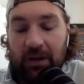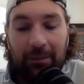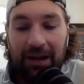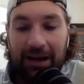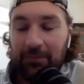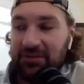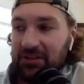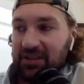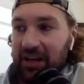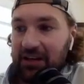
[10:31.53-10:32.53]
Man, I'm
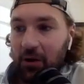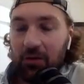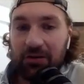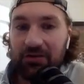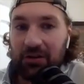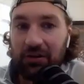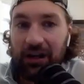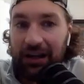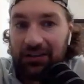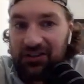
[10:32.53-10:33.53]
still saying no concern.
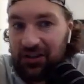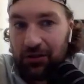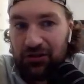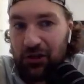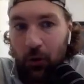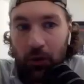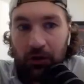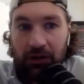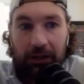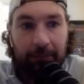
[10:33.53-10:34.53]
Like, it's still so
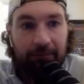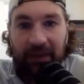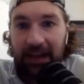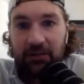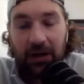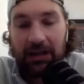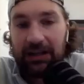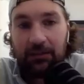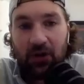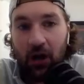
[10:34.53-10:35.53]
early. And that's what I
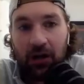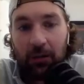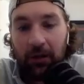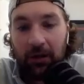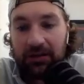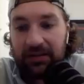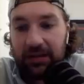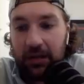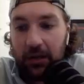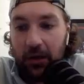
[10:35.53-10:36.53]
keep talking about is,
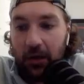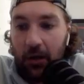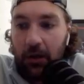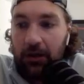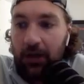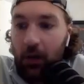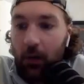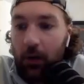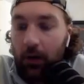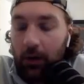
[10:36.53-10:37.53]
you know,
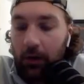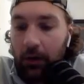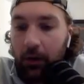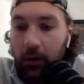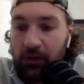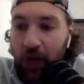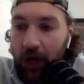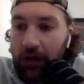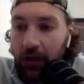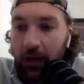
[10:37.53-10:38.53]
we're
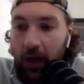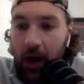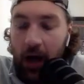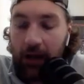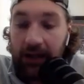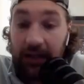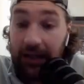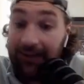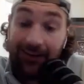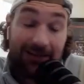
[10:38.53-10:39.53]
talking a lot of hockey,
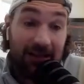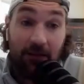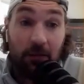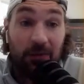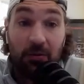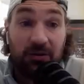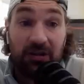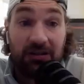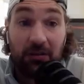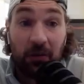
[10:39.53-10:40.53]
and on TV we do a
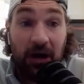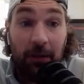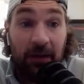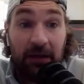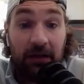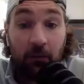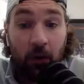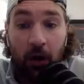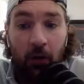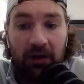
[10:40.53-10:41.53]
tons of prep, and
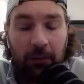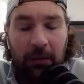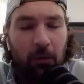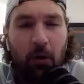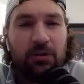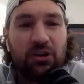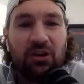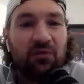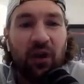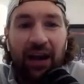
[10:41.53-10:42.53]
people are always
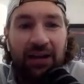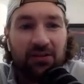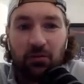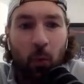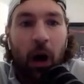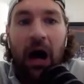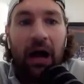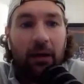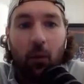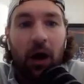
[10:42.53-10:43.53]
looking for answers.
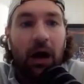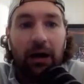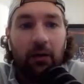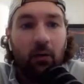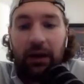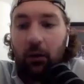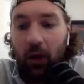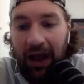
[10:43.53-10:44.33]
Why? Like,